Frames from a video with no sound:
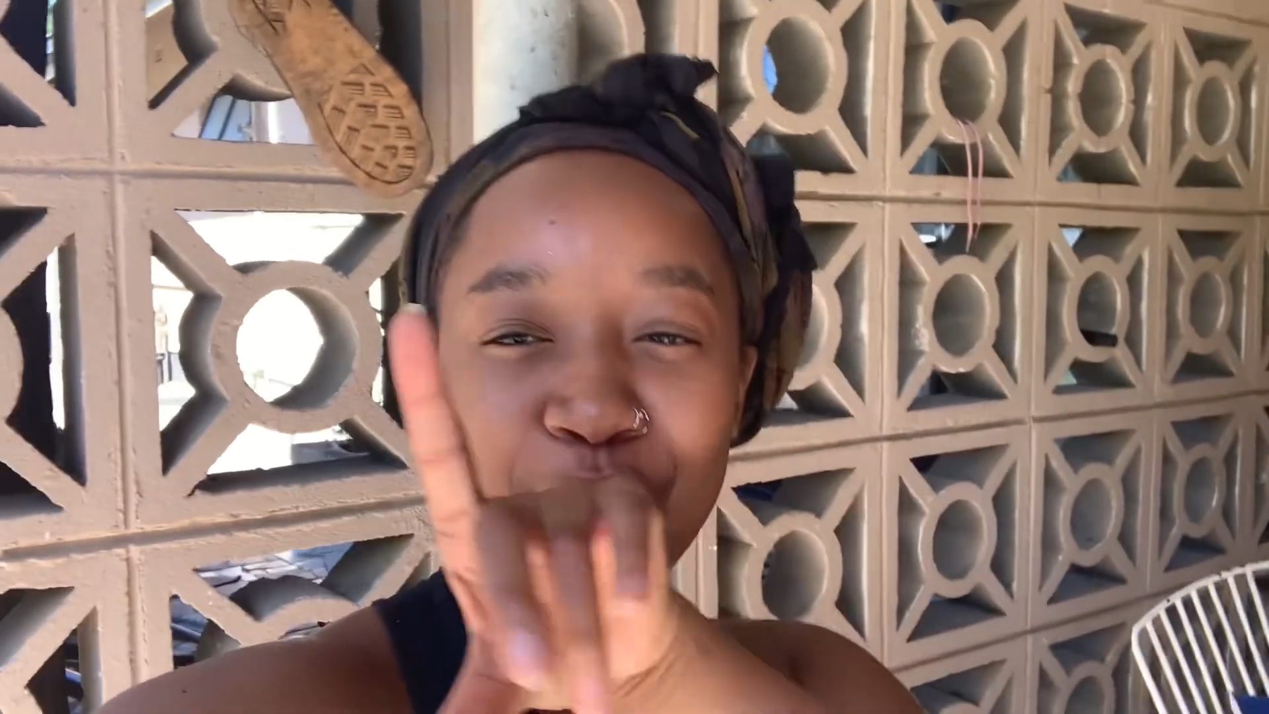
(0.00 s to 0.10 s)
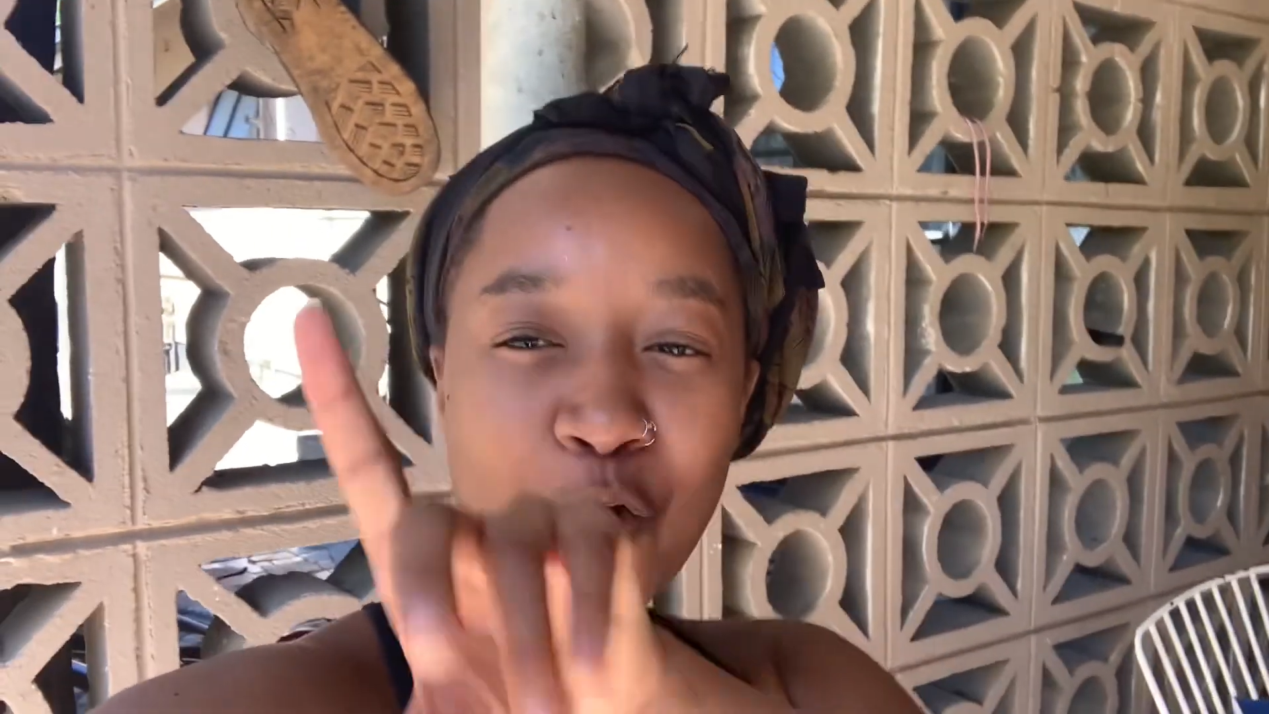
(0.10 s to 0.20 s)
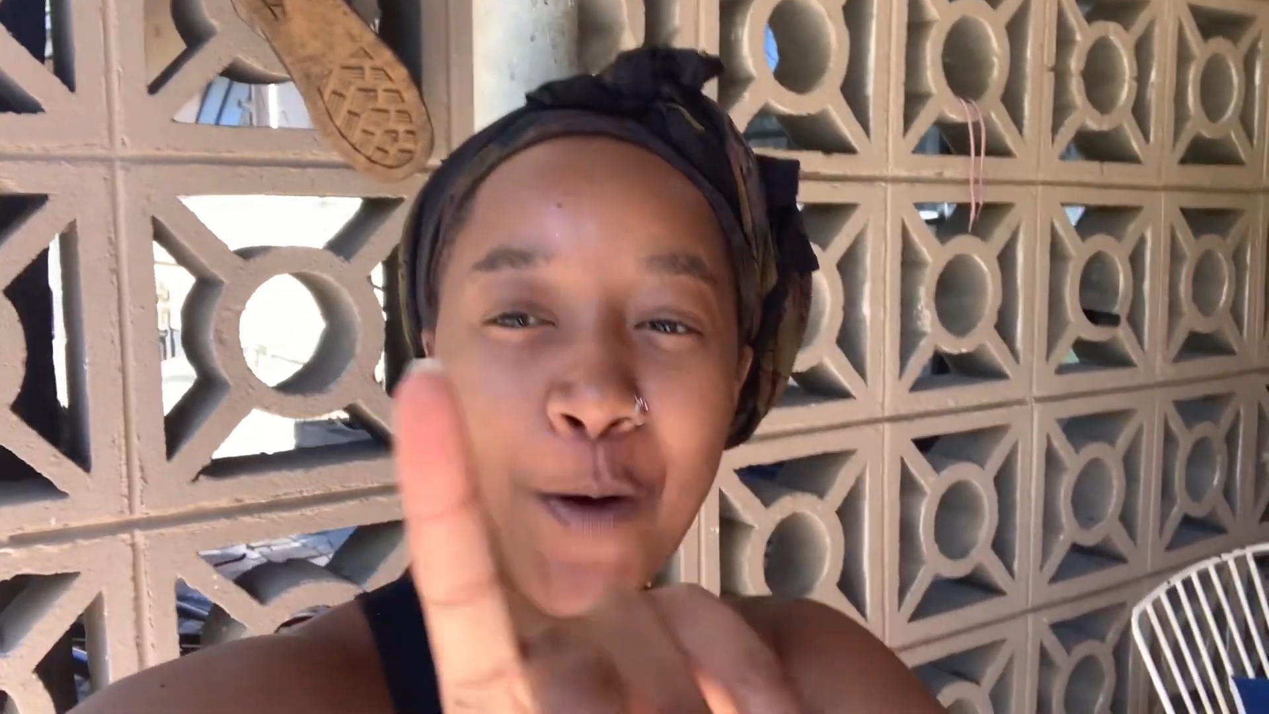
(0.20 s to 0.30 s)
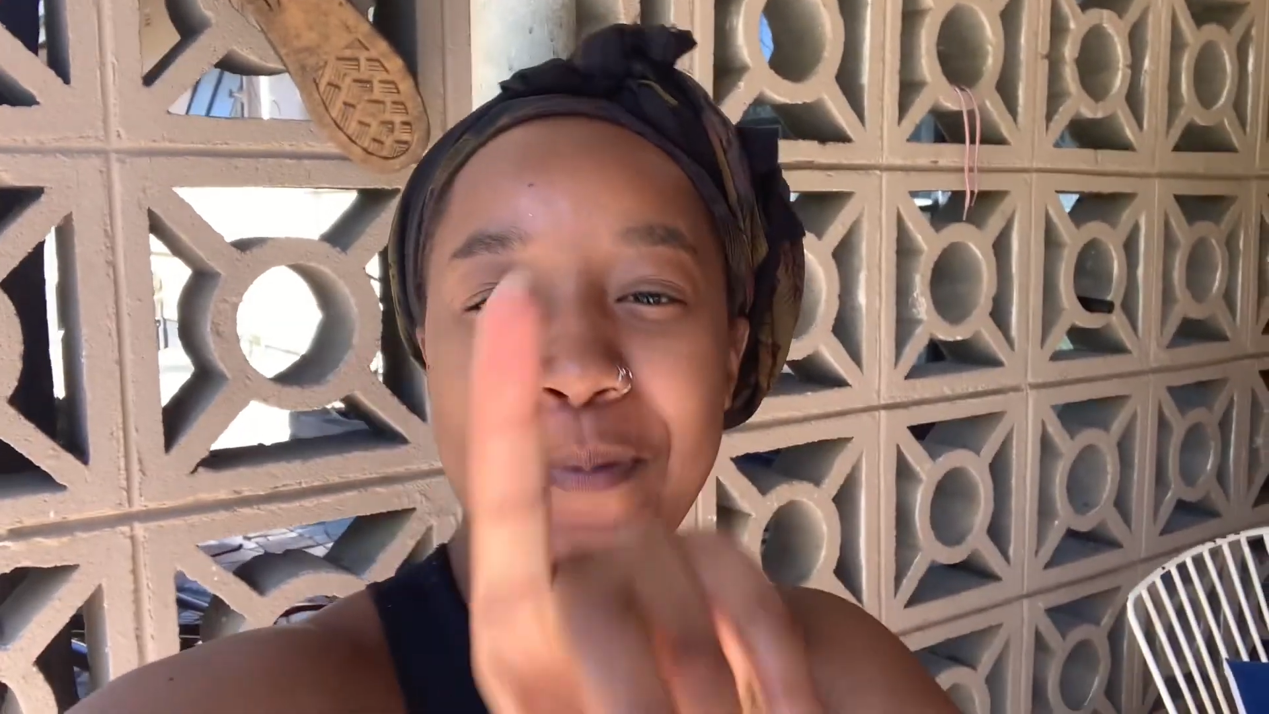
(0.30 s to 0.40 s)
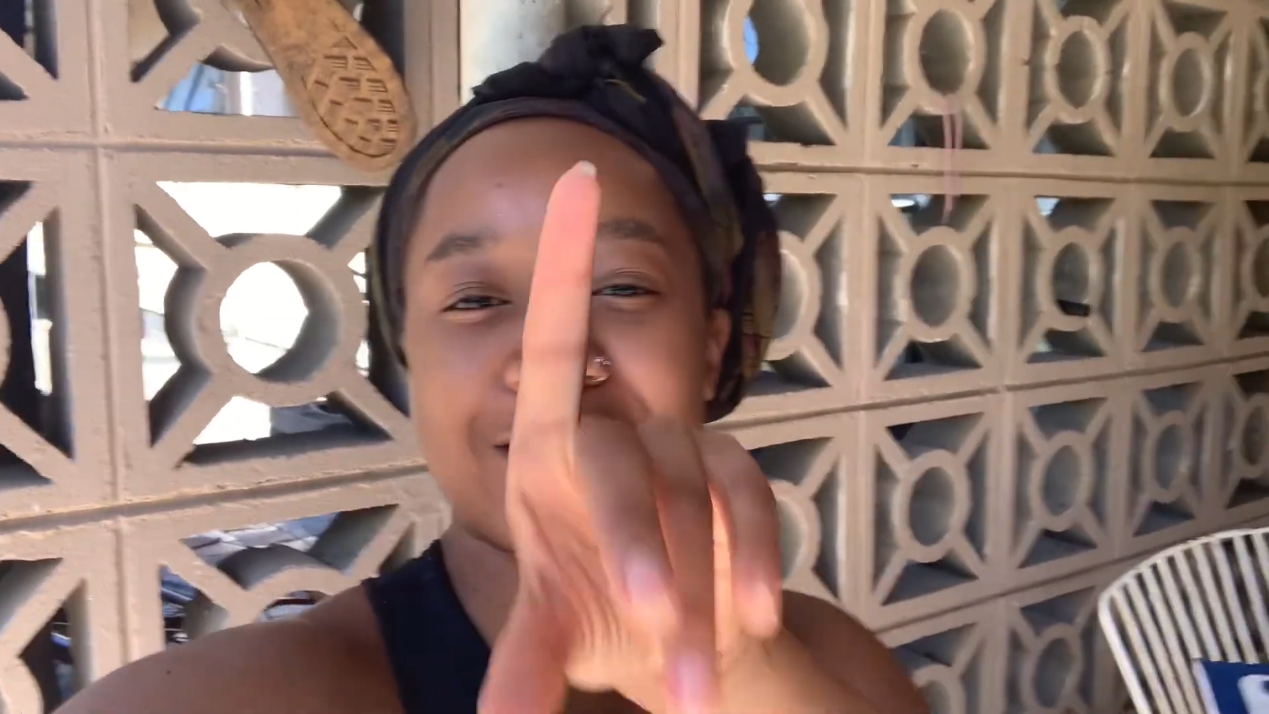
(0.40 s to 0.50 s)

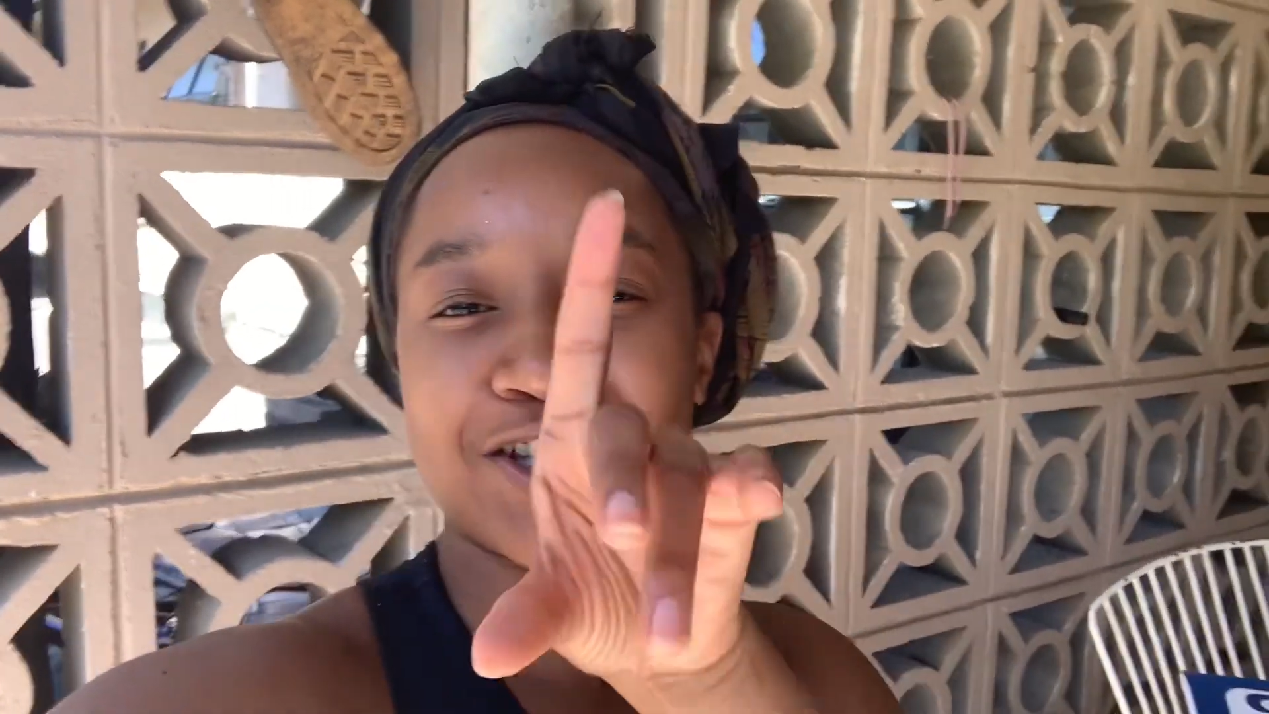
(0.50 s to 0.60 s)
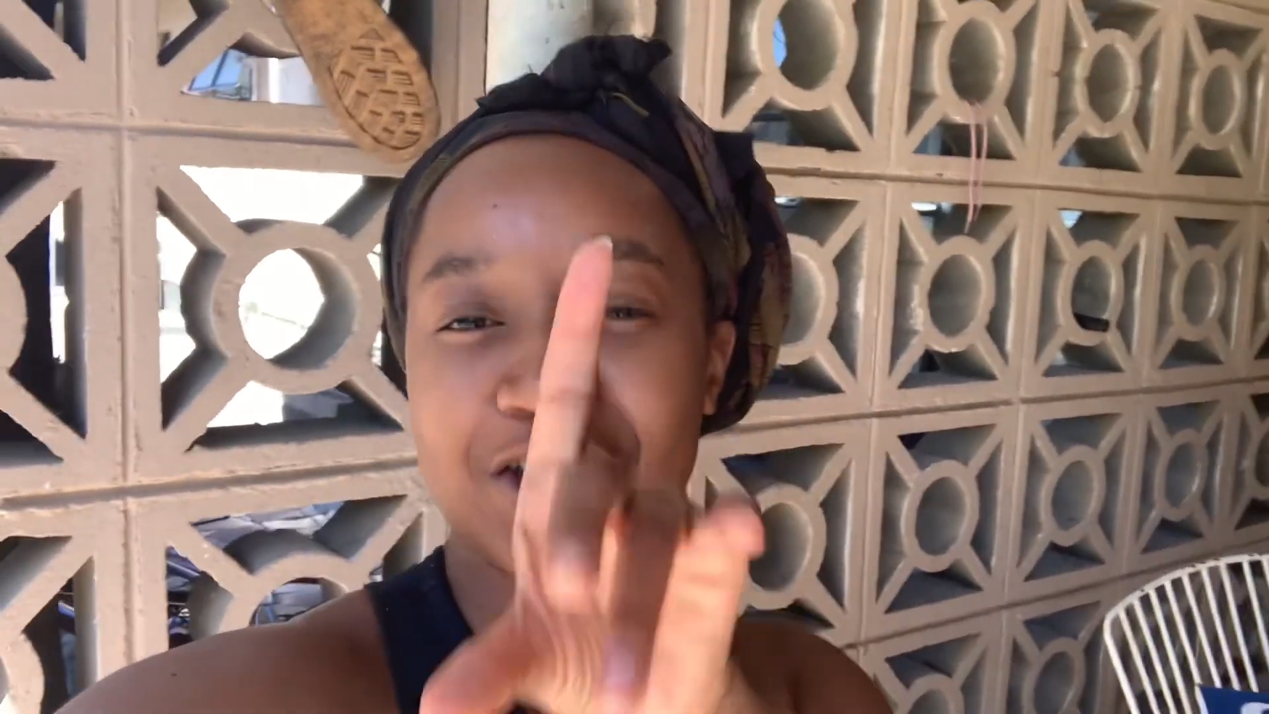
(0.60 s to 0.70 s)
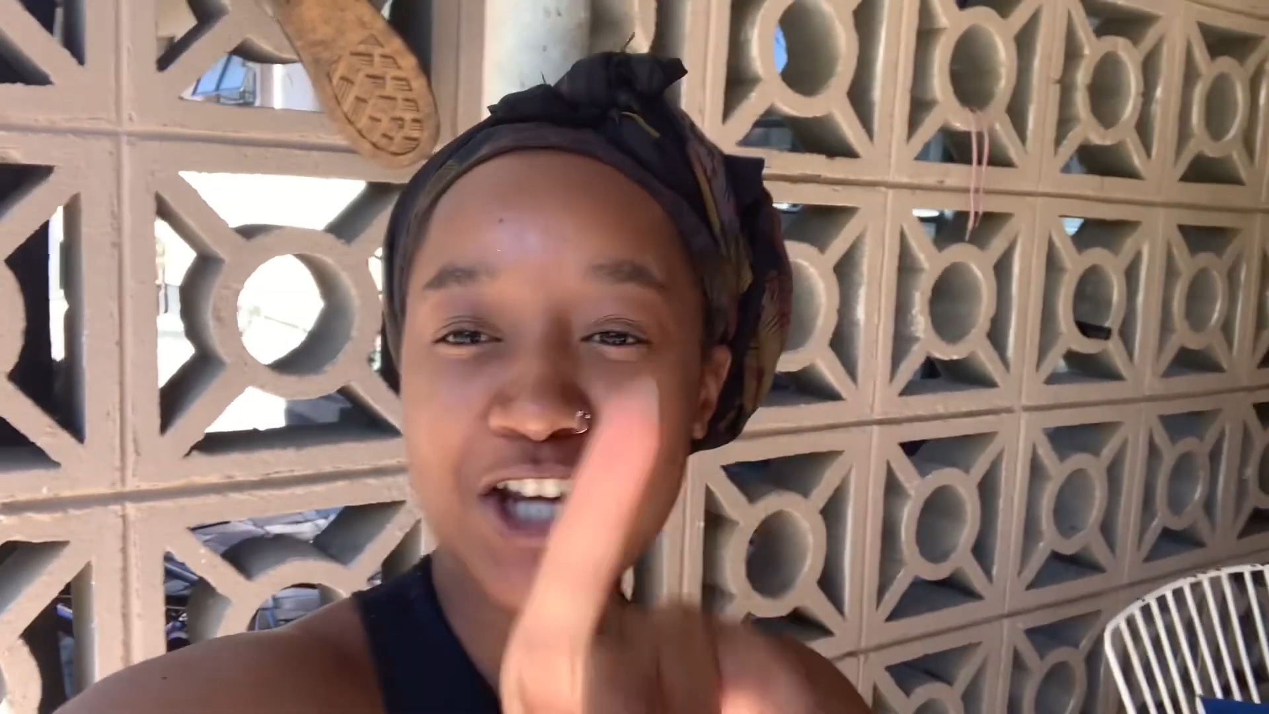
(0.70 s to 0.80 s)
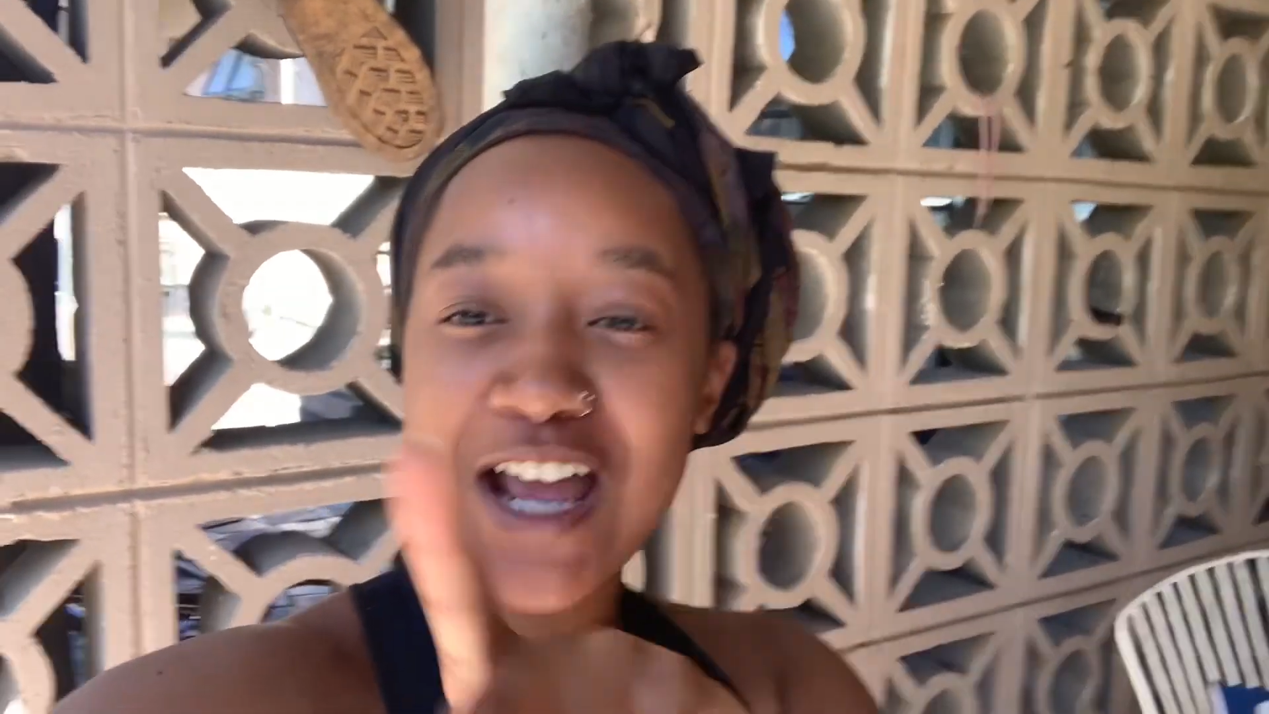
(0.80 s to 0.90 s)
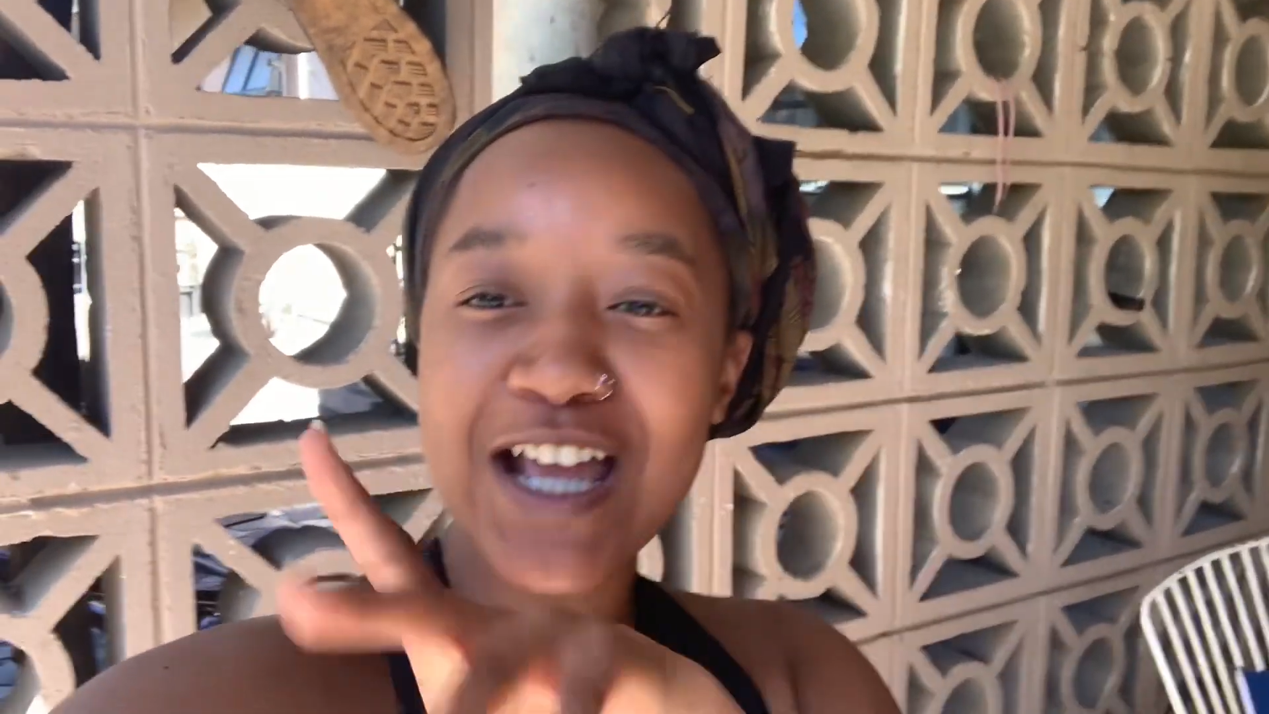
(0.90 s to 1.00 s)
comment,
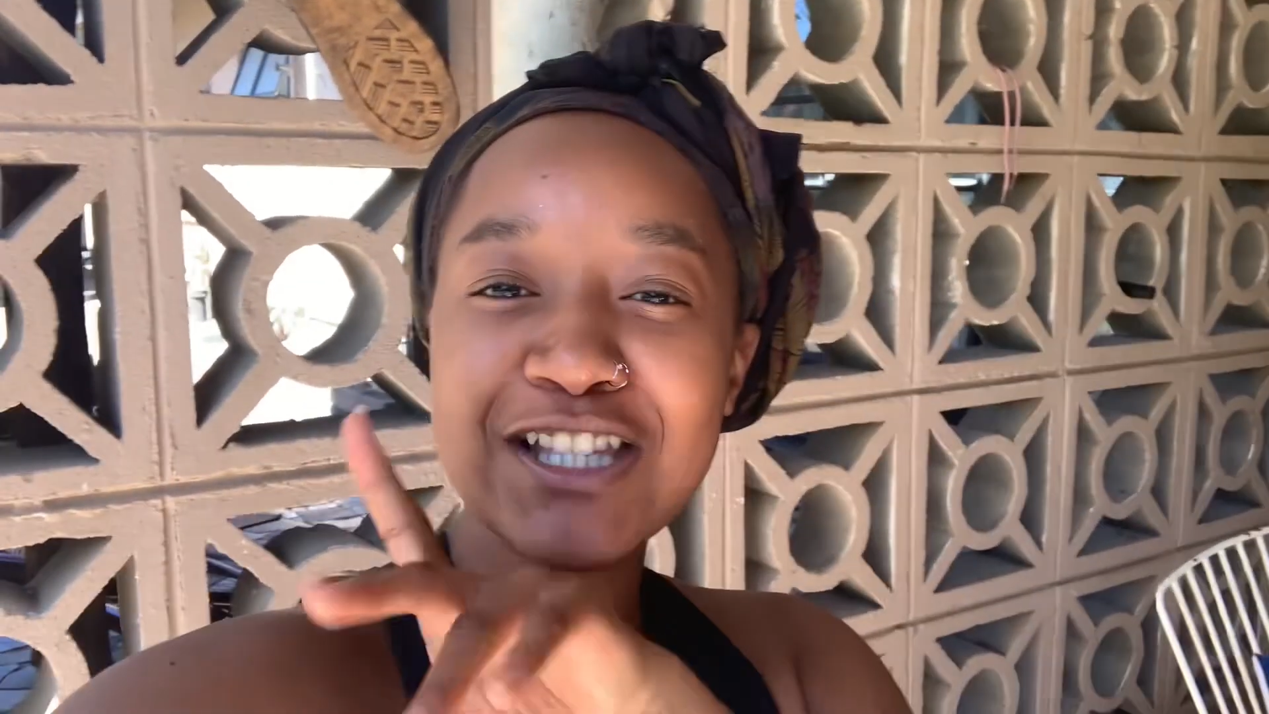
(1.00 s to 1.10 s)
share,